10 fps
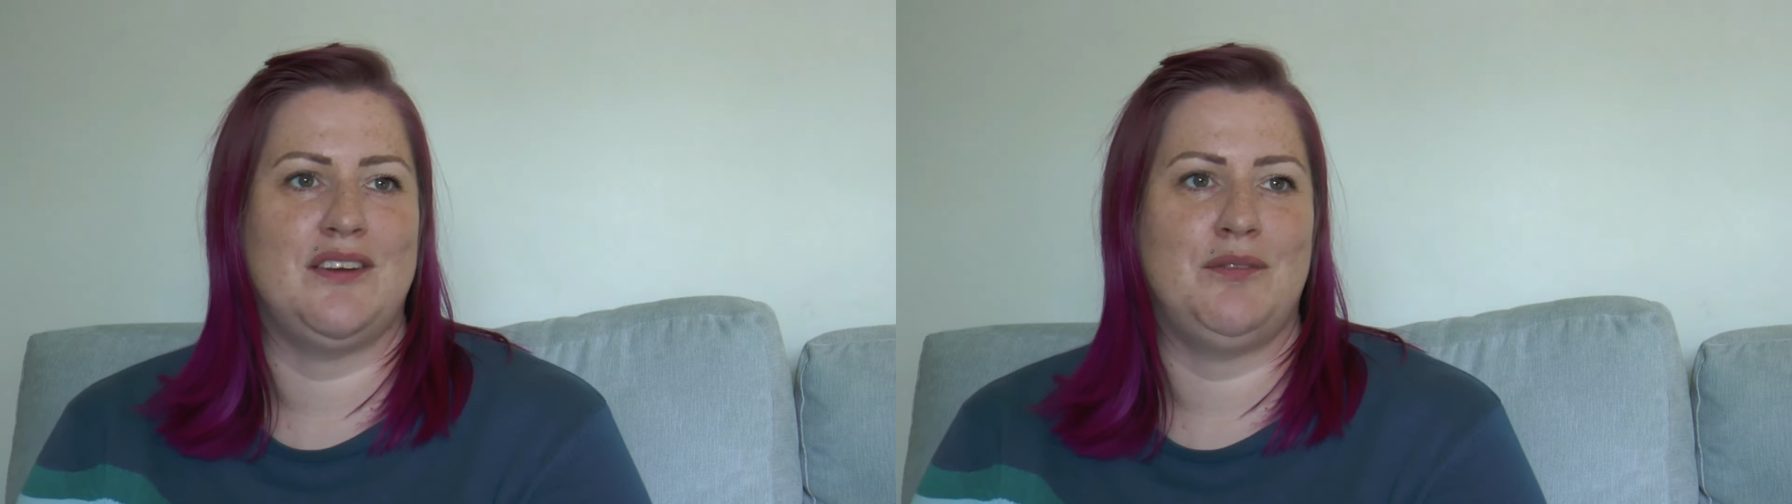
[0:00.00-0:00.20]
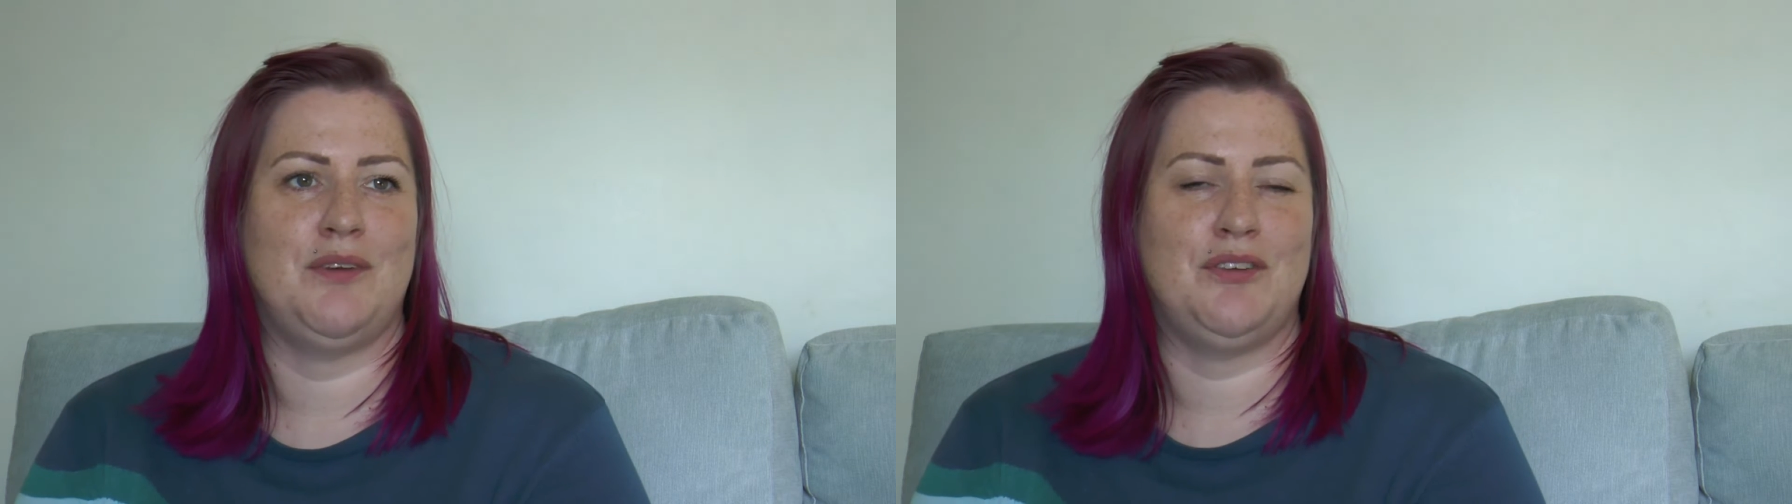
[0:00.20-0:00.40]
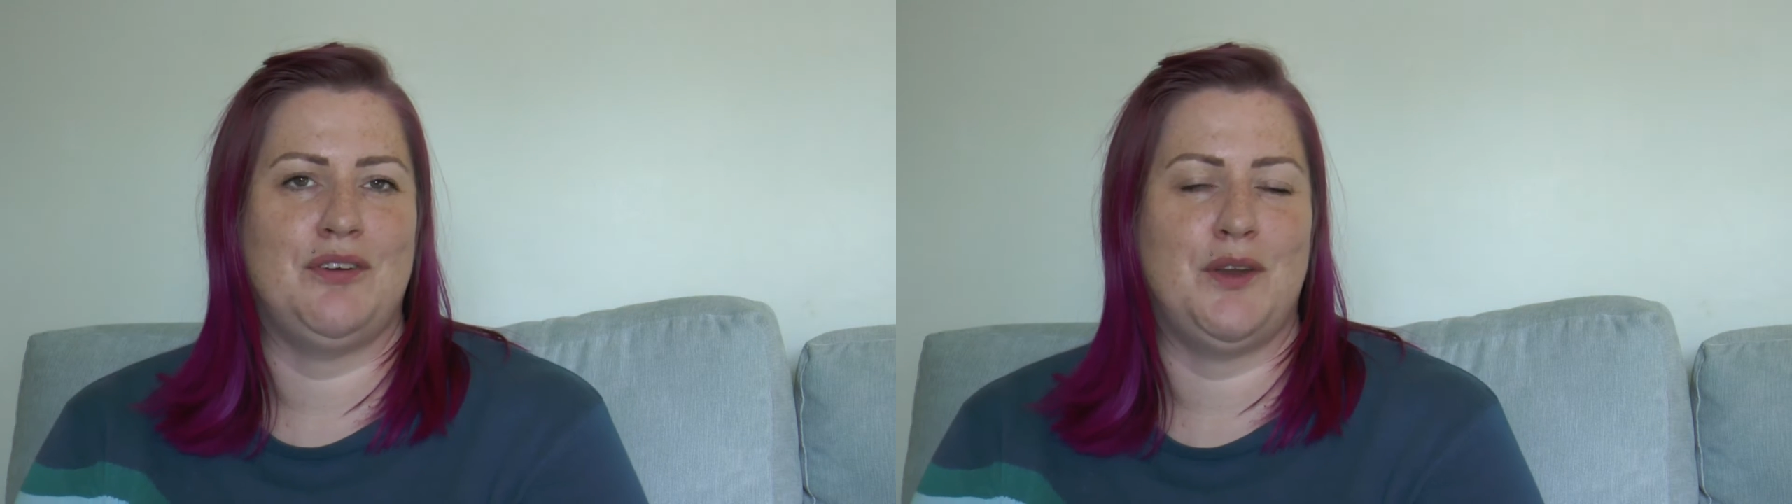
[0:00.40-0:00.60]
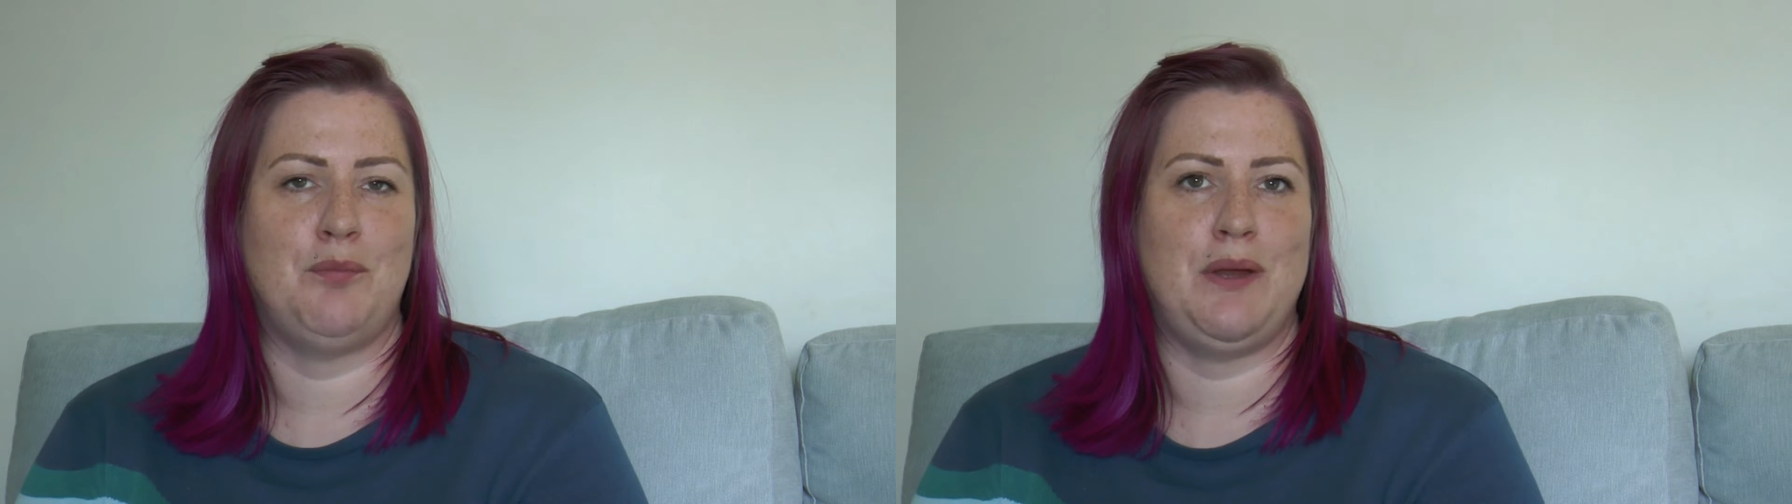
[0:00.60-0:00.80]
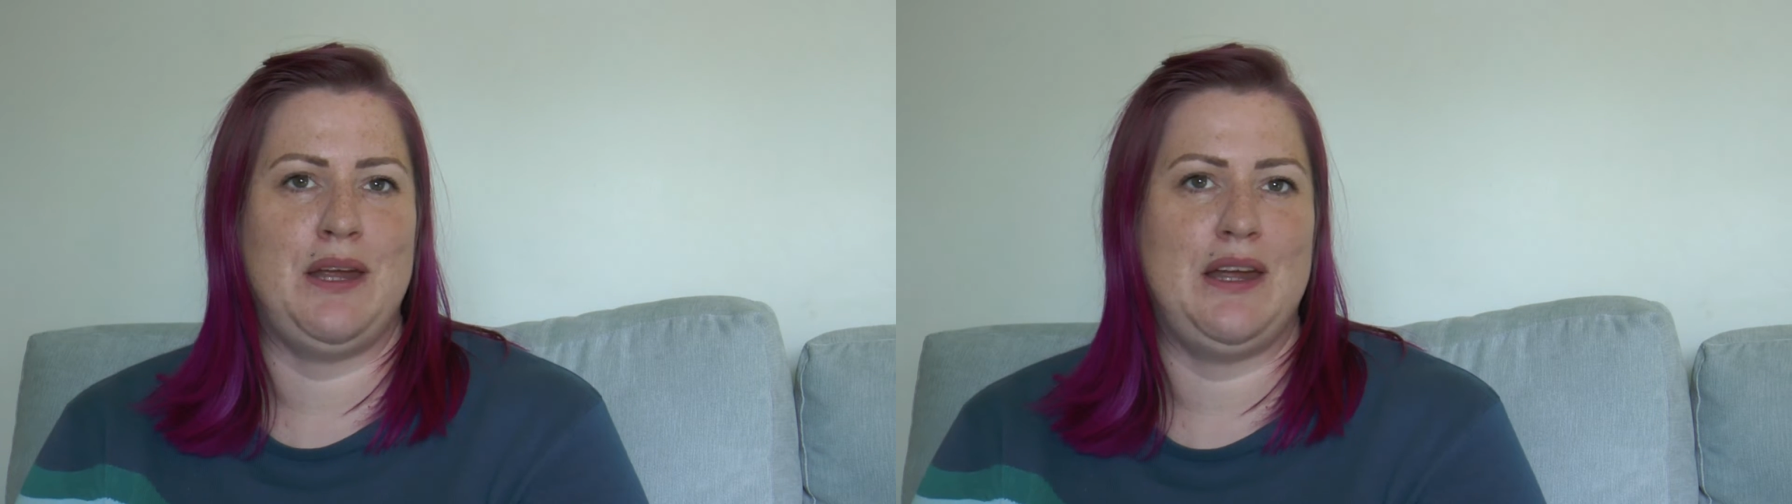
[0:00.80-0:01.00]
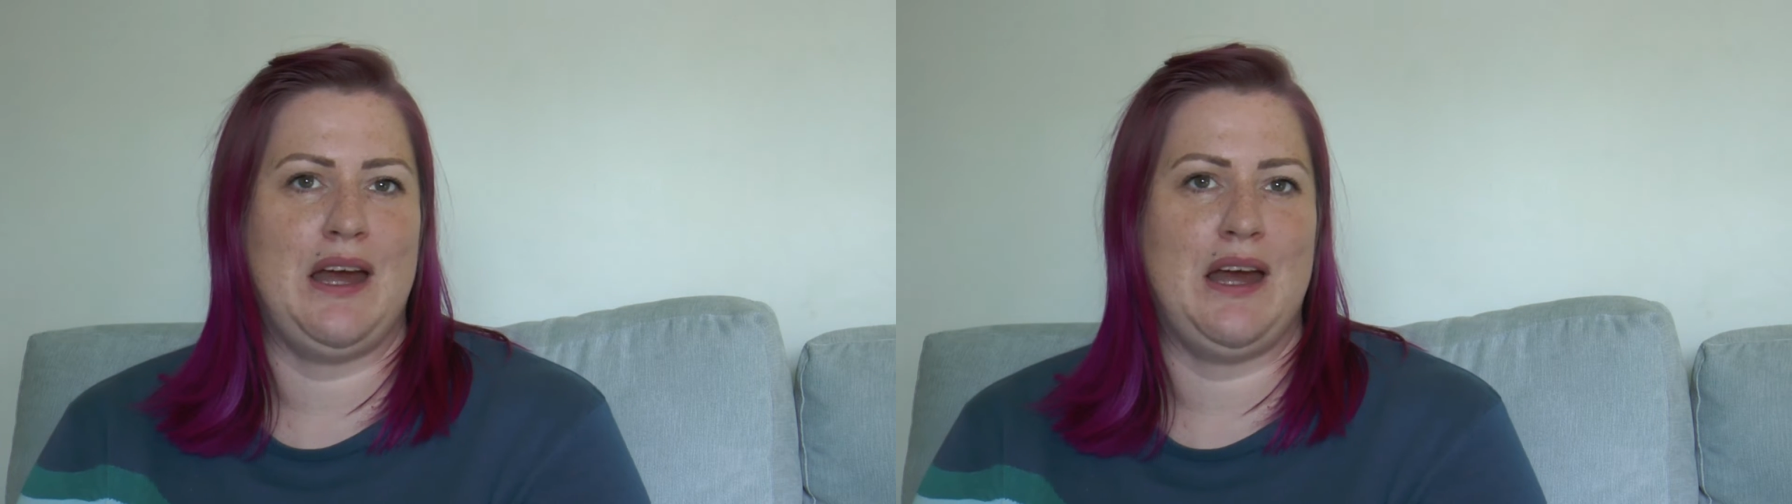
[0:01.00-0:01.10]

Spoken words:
I'd much rather be